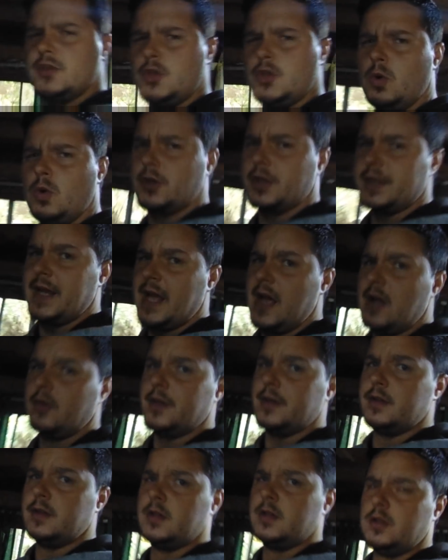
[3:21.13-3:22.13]
200
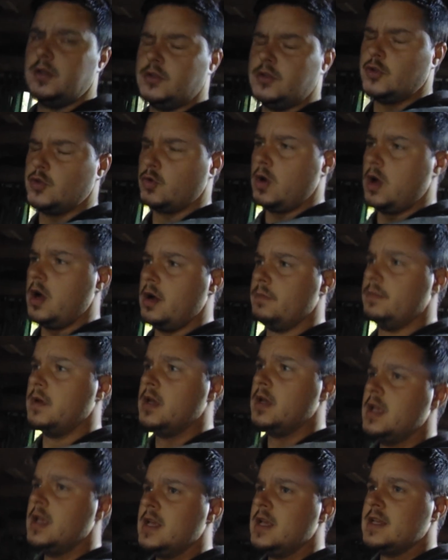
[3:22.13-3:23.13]
gallon drum,
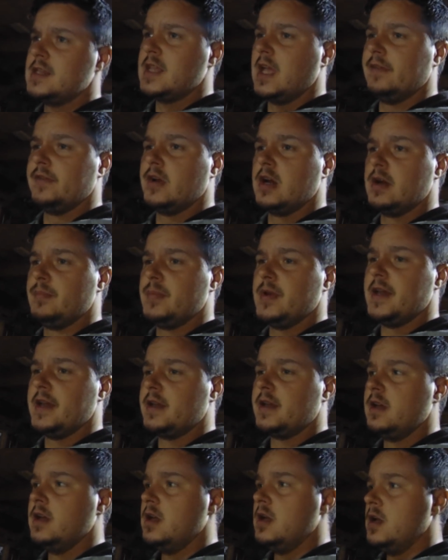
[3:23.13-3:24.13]
not very
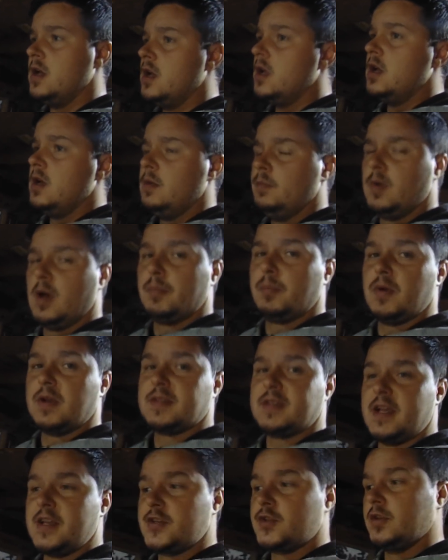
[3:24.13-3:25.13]
big. But
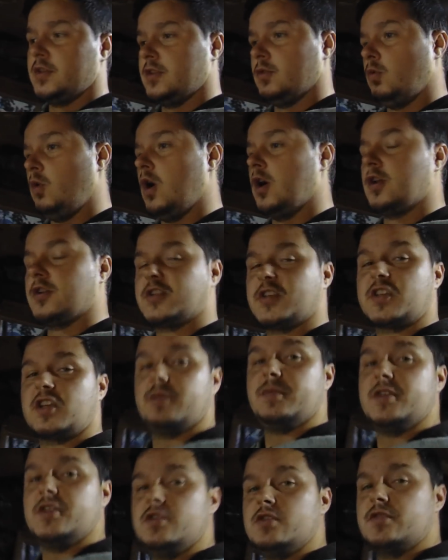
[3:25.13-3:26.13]
essentially the water is just
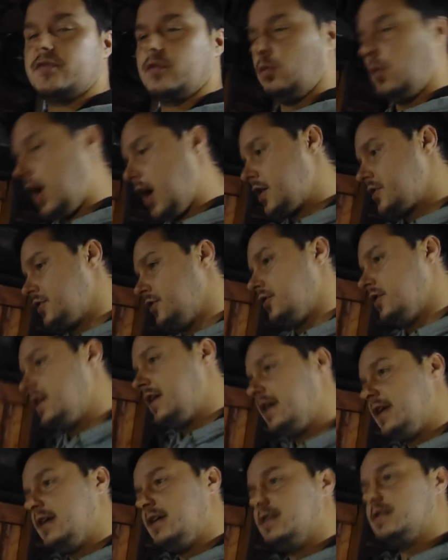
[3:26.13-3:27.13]
going to be used for washing your
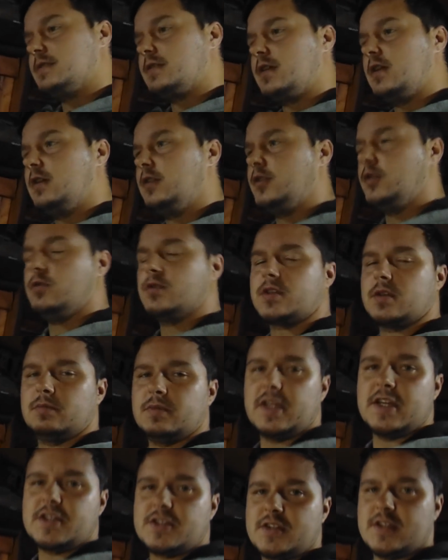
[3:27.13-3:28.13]
hands, doing some
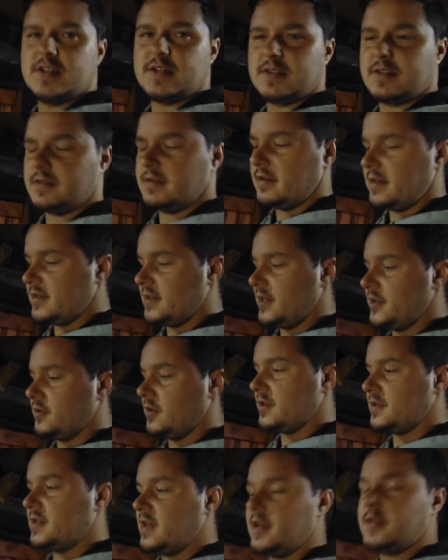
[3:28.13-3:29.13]
dishes, etc.,
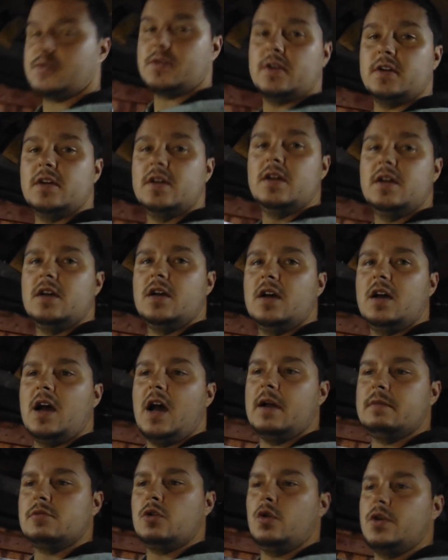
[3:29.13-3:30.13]
etc.
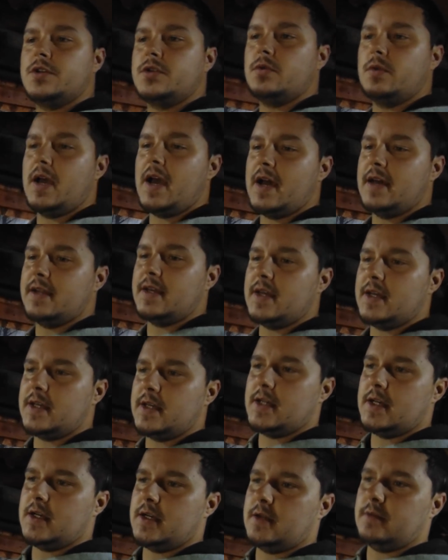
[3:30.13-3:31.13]
I'm going to add
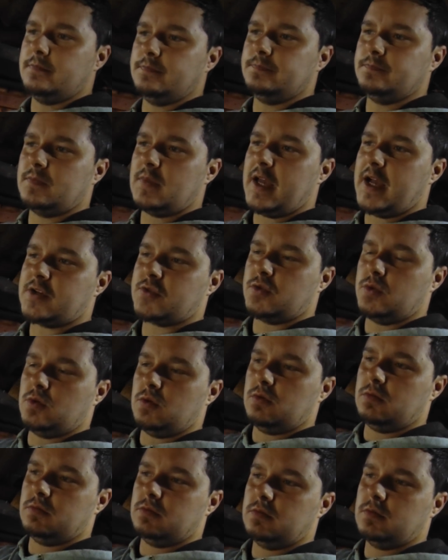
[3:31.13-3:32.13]
a um,
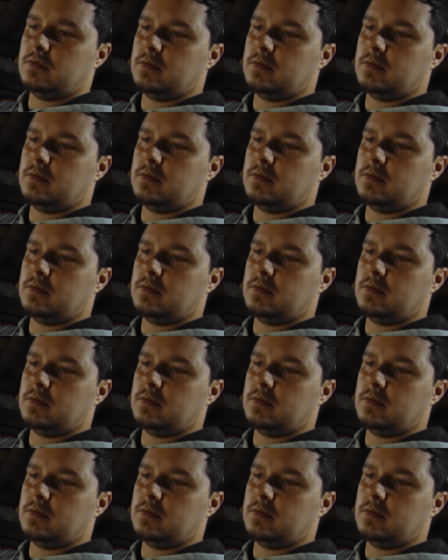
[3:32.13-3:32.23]
actual